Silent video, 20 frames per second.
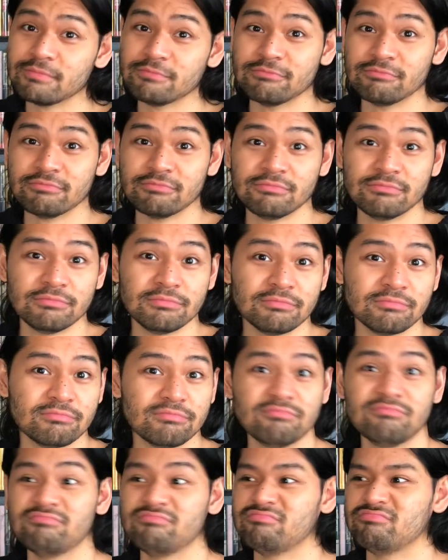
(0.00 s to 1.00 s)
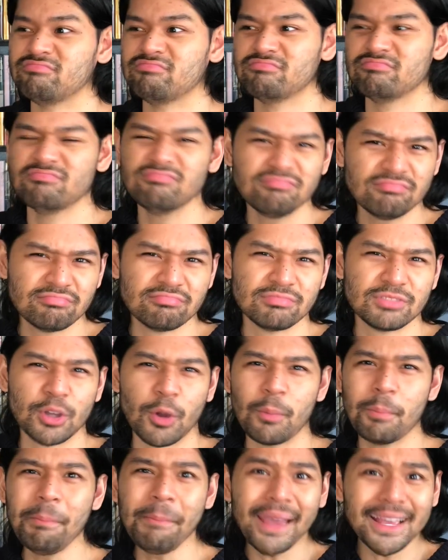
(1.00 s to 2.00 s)

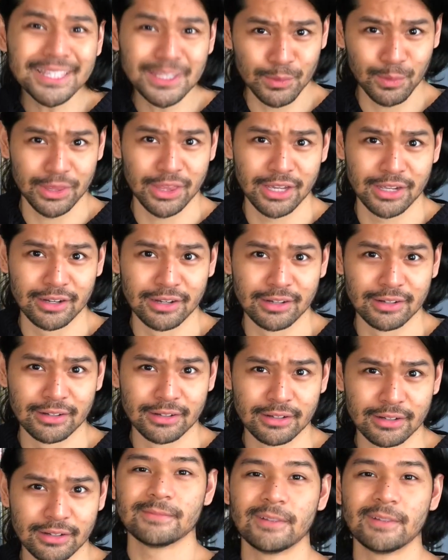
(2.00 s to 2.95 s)
don't mess with her.